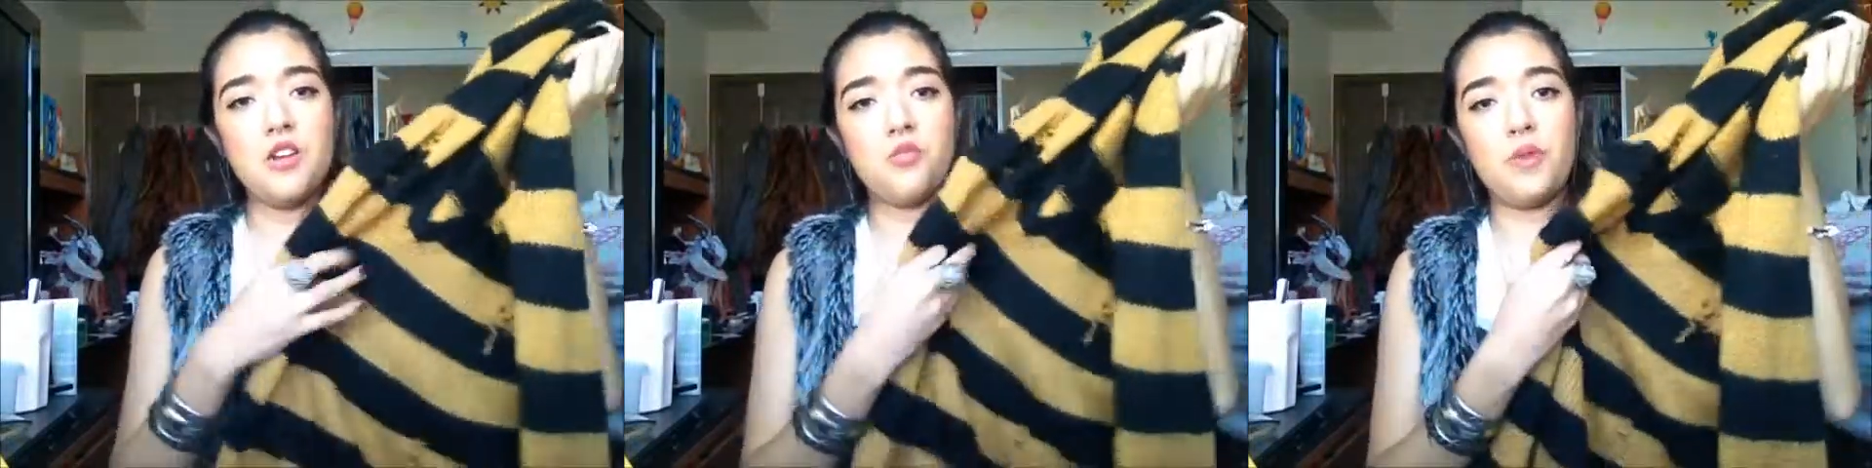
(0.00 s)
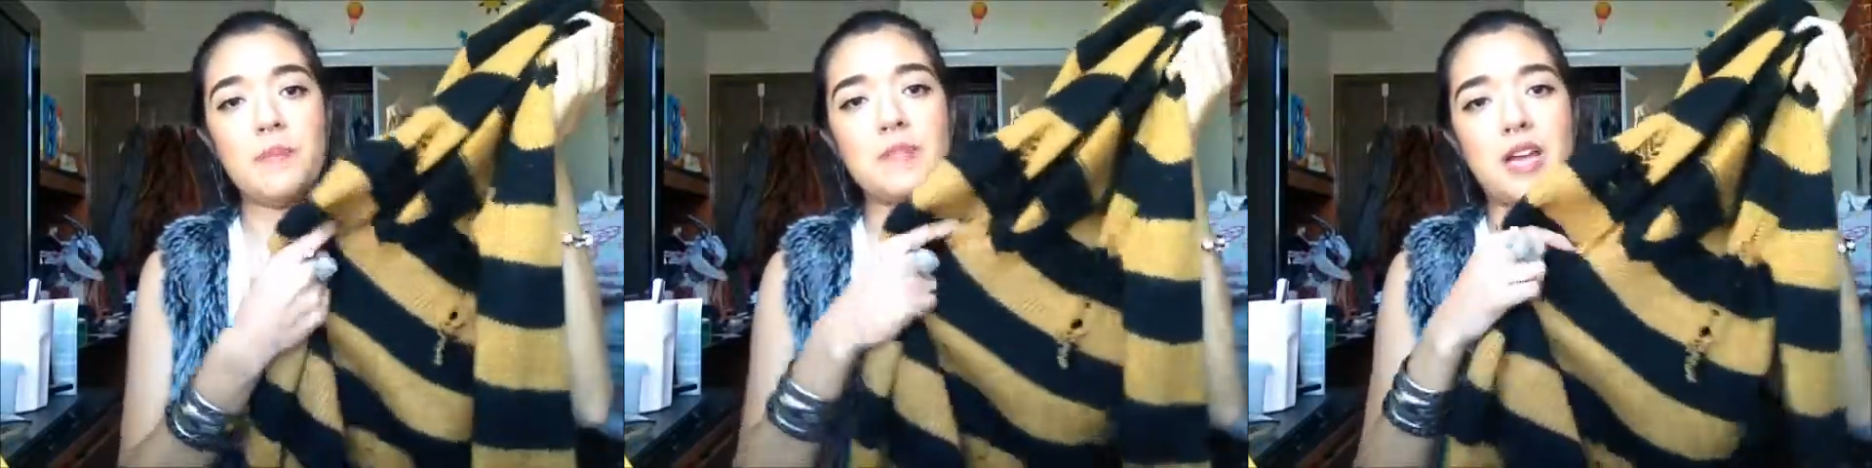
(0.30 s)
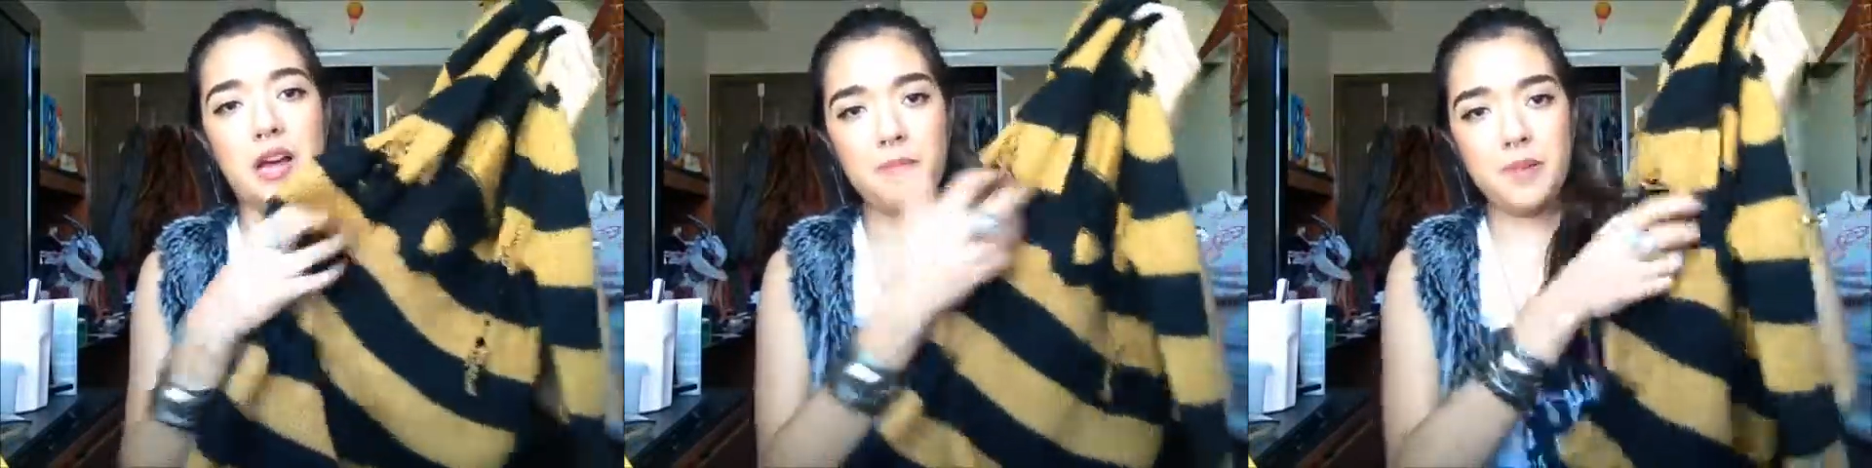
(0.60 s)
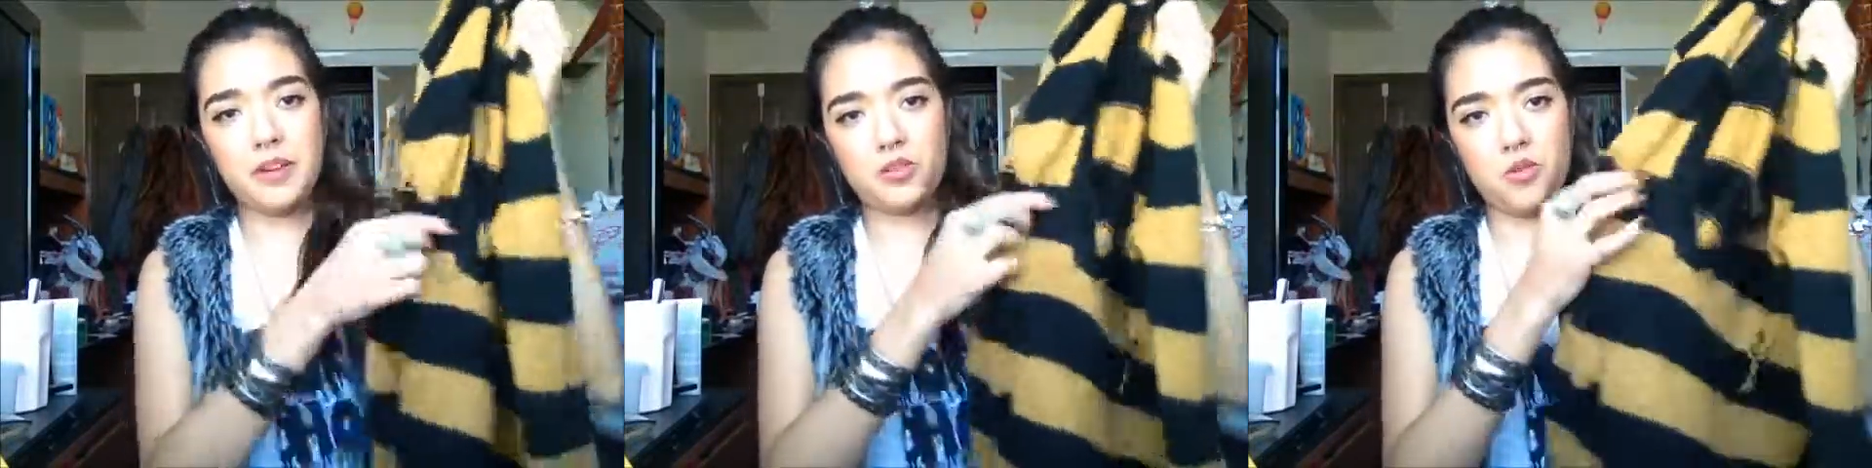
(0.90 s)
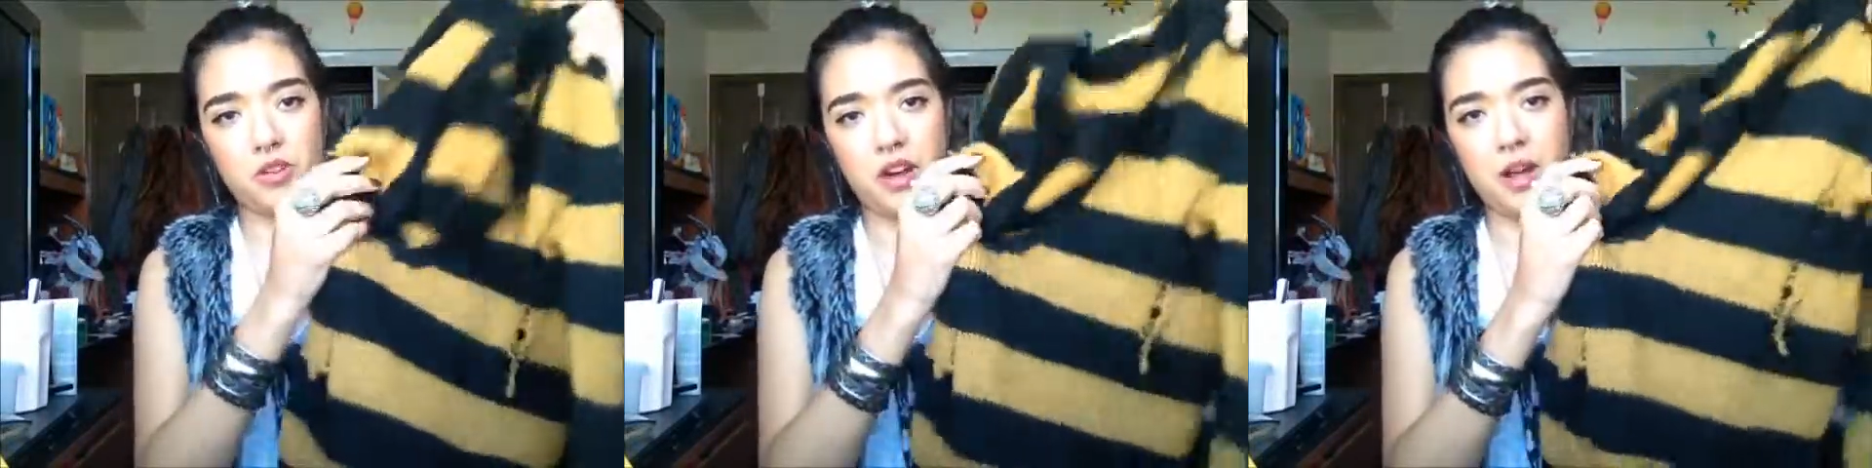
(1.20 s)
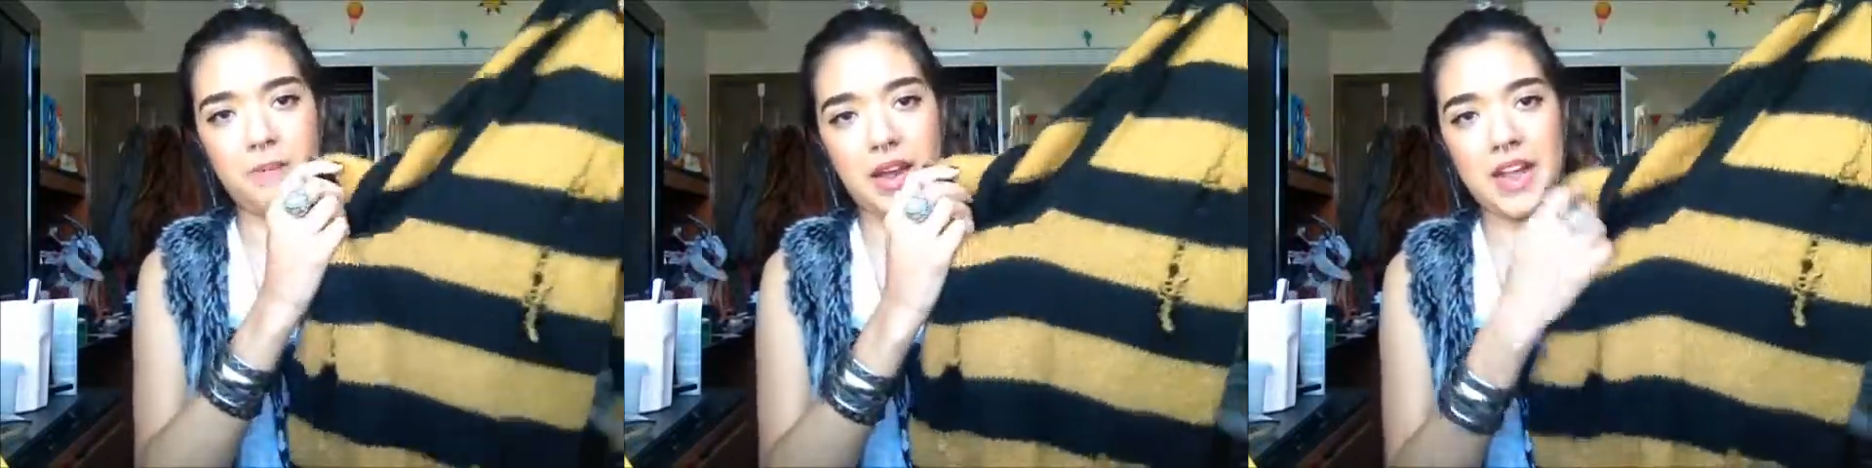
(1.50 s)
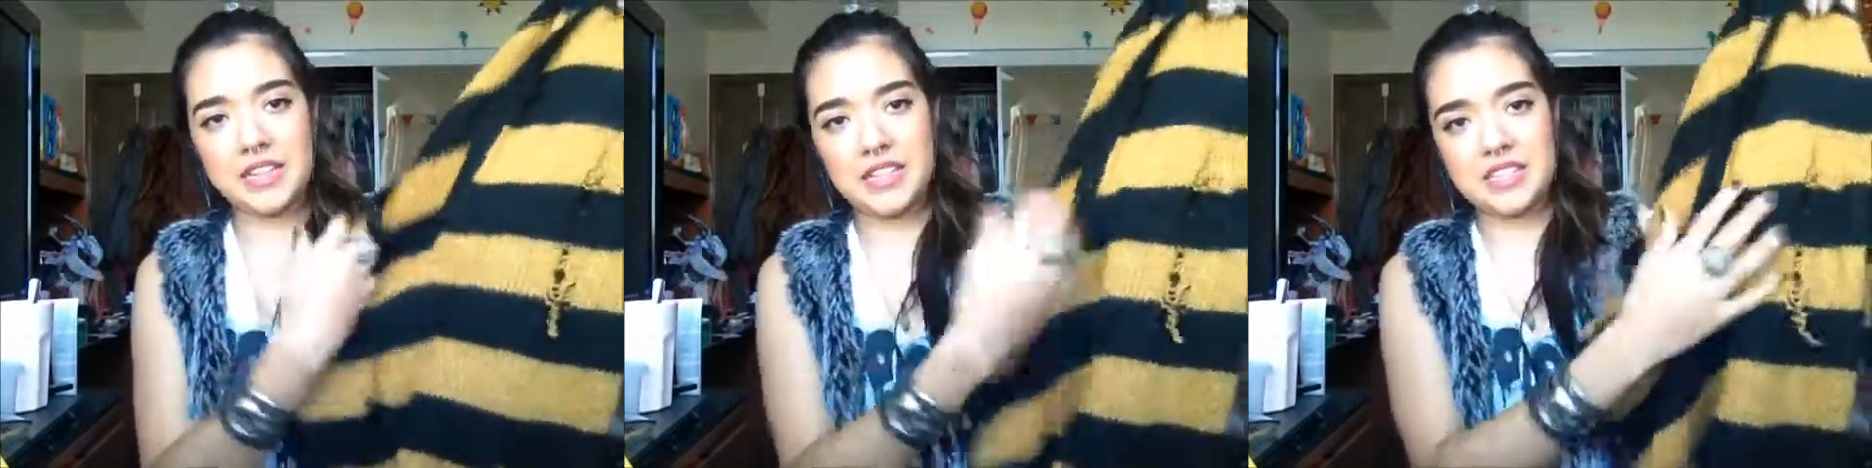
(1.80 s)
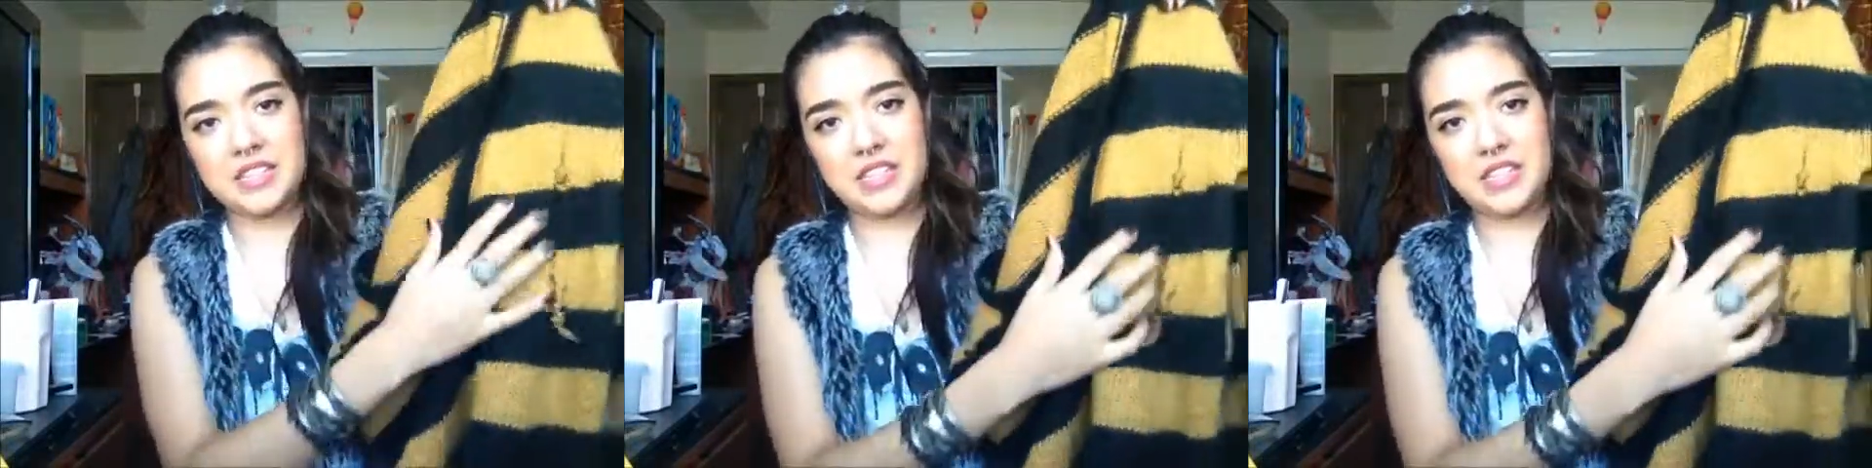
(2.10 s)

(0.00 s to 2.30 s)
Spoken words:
ripped up and torn up and had these